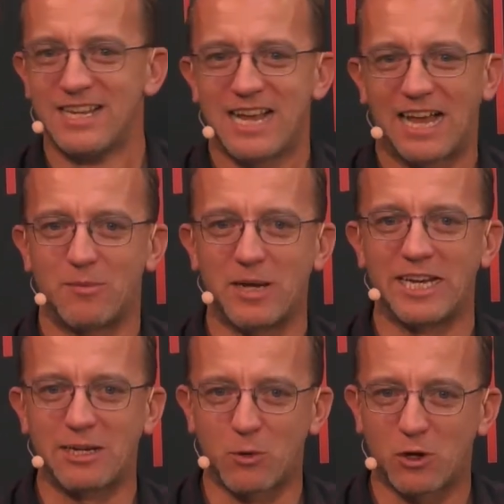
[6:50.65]
At the
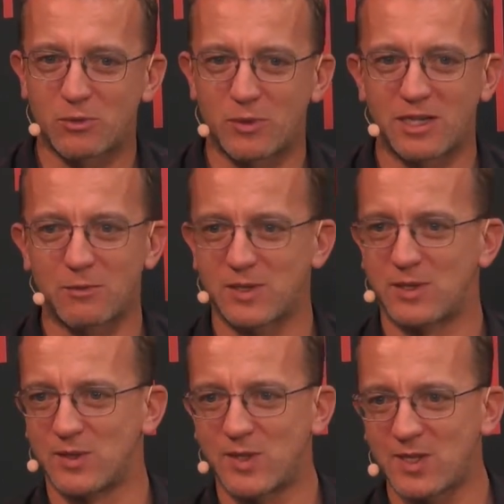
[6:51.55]
beginning, worked well. I was the
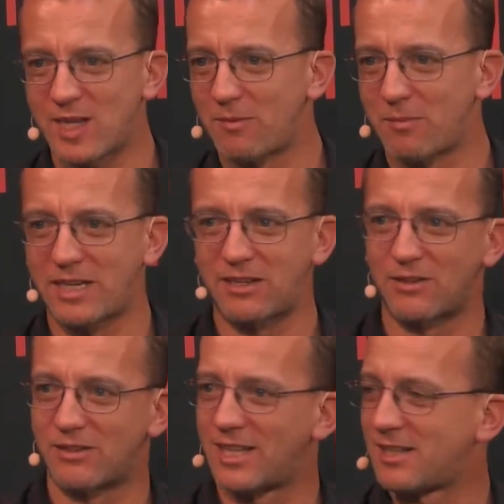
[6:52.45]

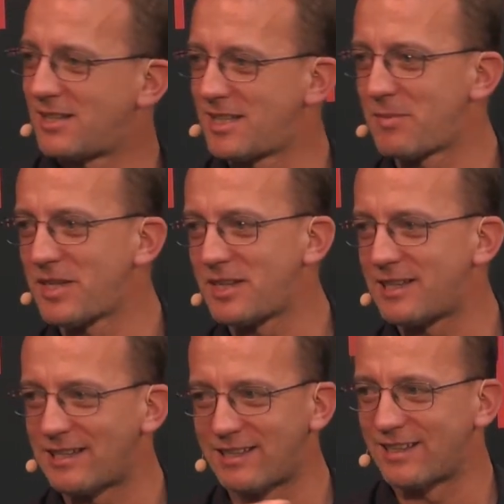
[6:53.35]
sysadmin, the
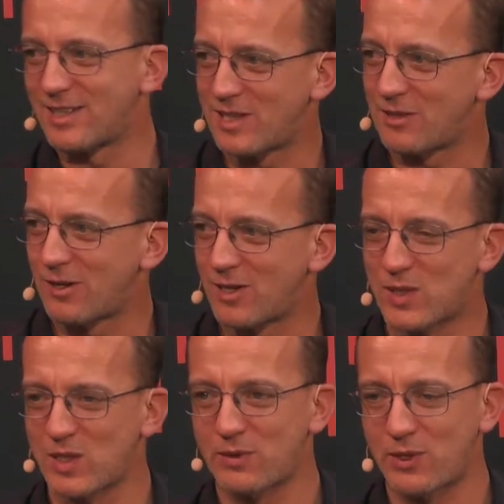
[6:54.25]
DBA, et cetera, et
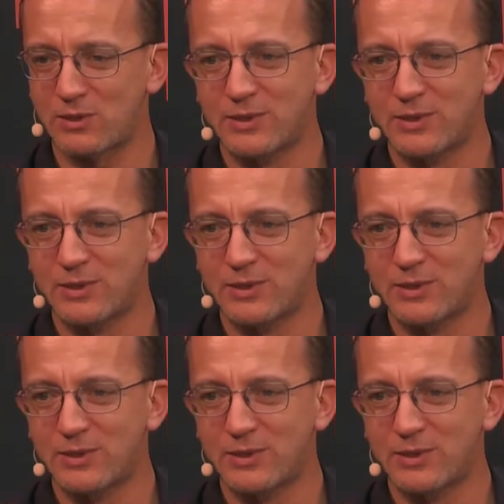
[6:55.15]
cetera.